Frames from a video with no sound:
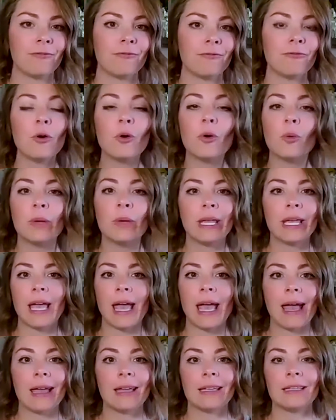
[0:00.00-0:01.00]
full
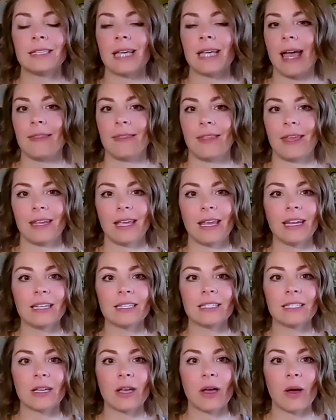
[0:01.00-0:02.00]
weekend, and then getting
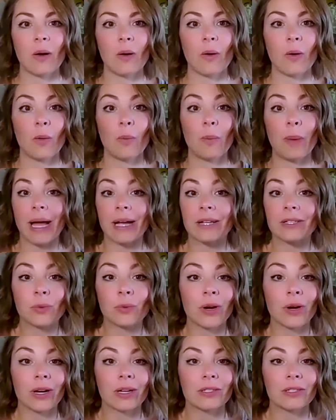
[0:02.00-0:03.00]
to go back to
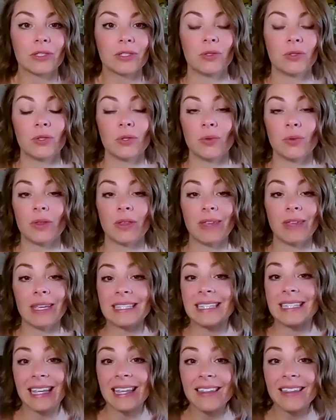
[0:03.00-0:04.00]
work to do the things
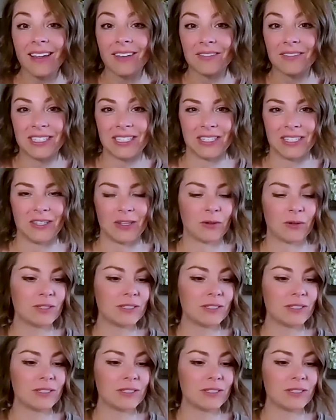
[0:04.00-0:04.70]
that he loves to do.